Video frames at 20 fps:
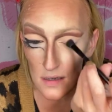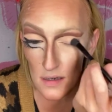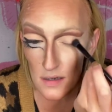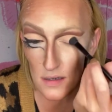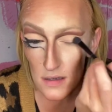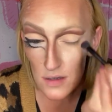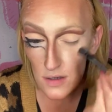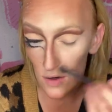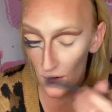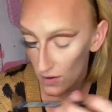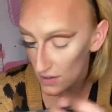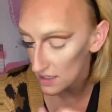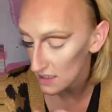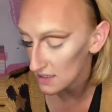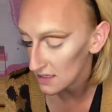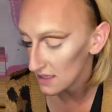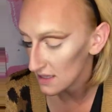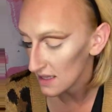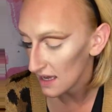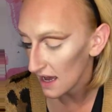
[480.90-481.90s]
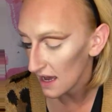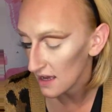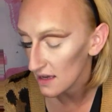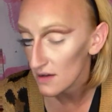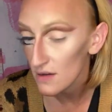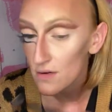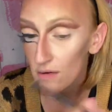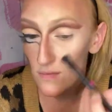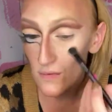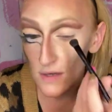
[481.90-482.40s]
you already did that
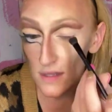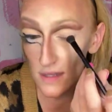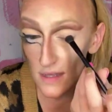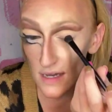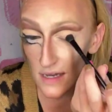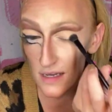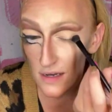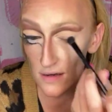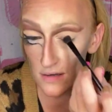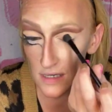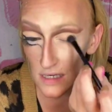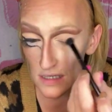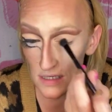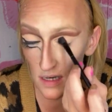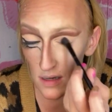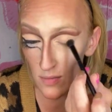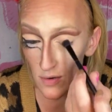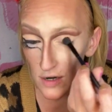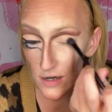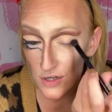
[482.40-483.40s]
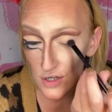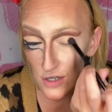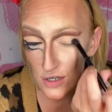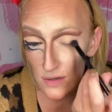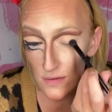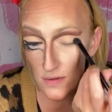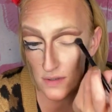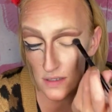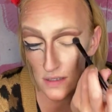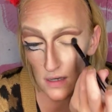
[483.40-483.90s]
with like your detail brush.
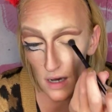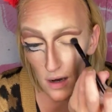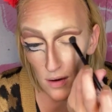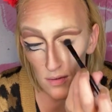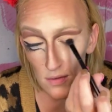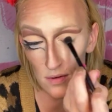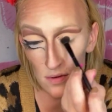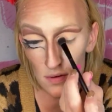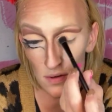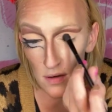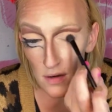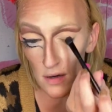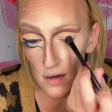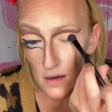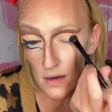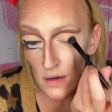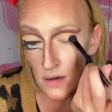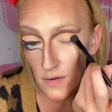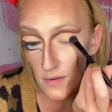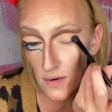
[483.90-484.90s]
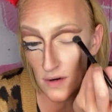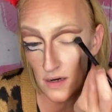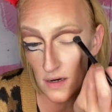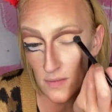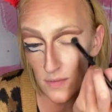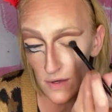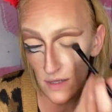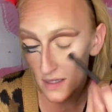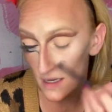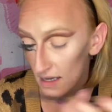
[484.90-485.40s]
So we're going to
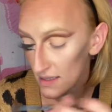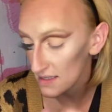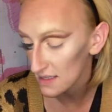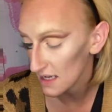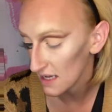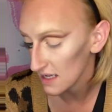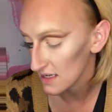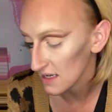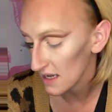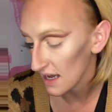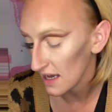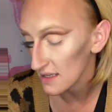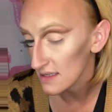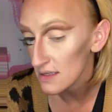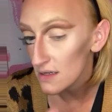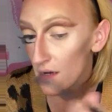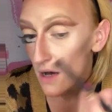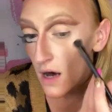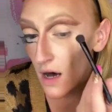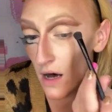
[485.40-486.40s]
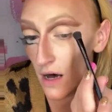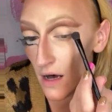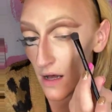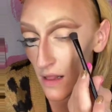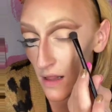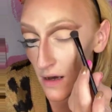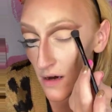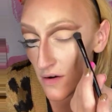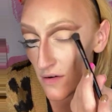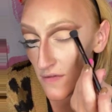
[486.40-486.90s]
put that Sandcastle all
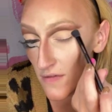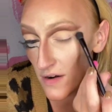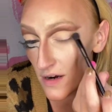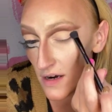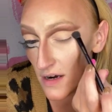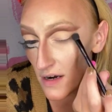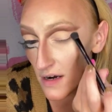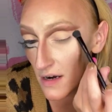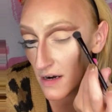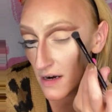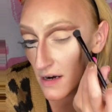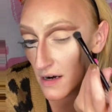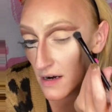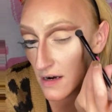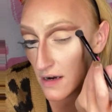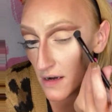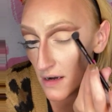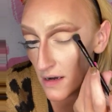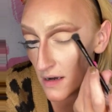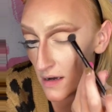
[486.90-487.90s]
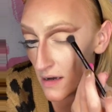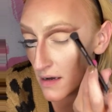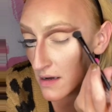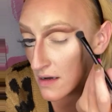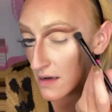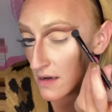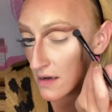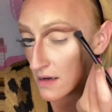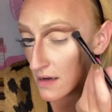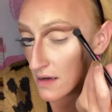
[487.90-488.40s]
over,
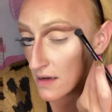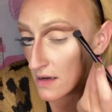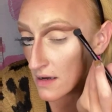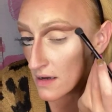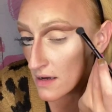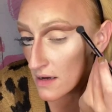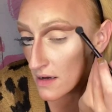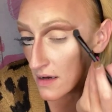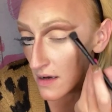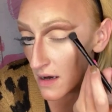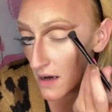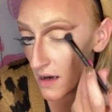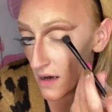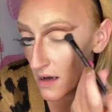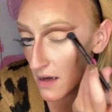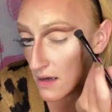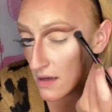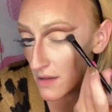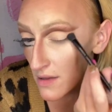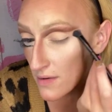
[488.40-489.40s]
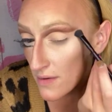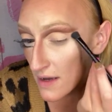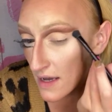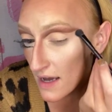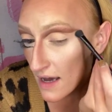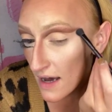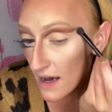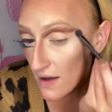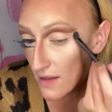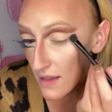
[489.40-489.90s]
all the way
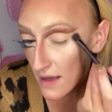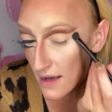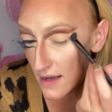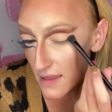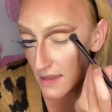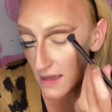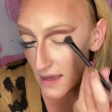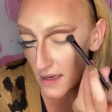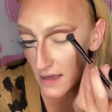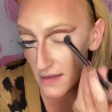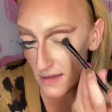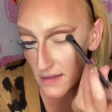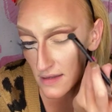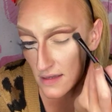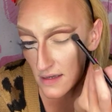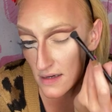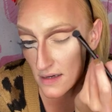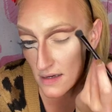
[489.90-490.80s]
out like this.